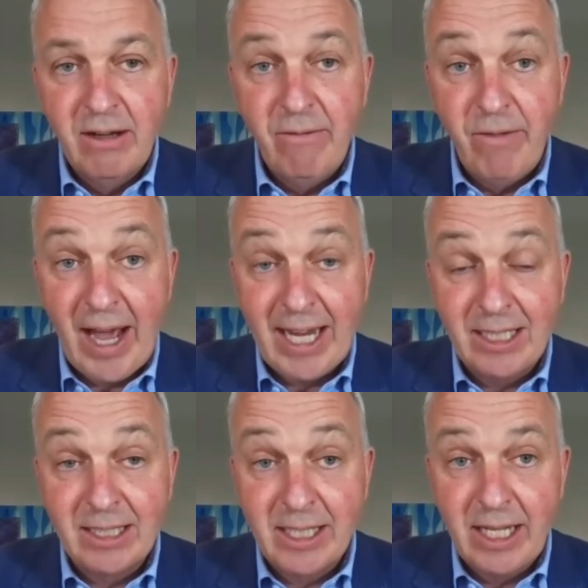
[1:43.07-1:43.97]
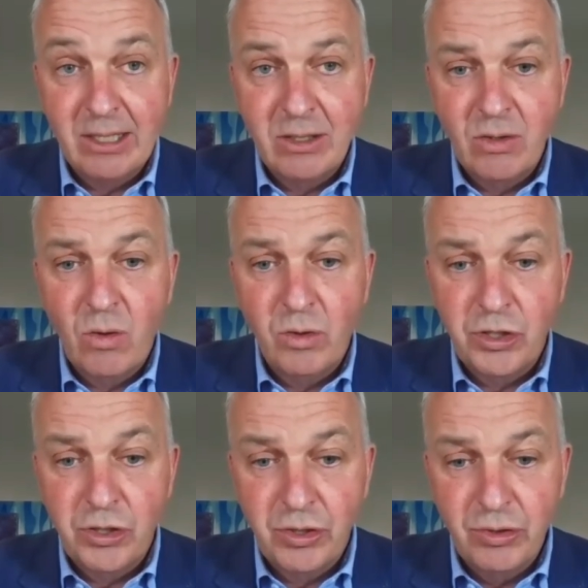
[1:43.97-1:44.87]
vein sets or
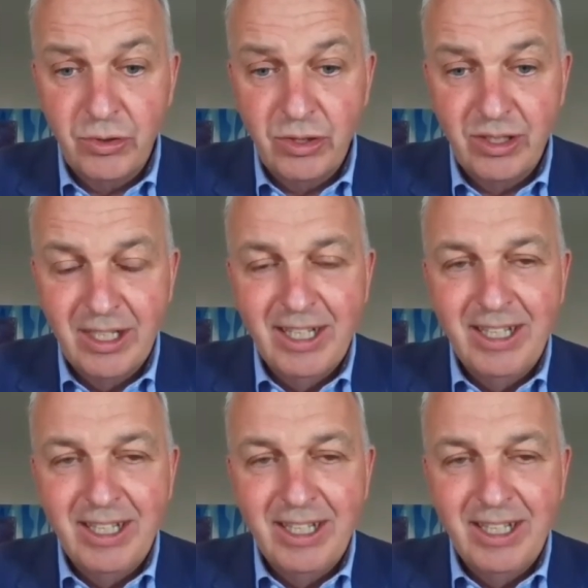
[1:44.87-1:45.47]
shoots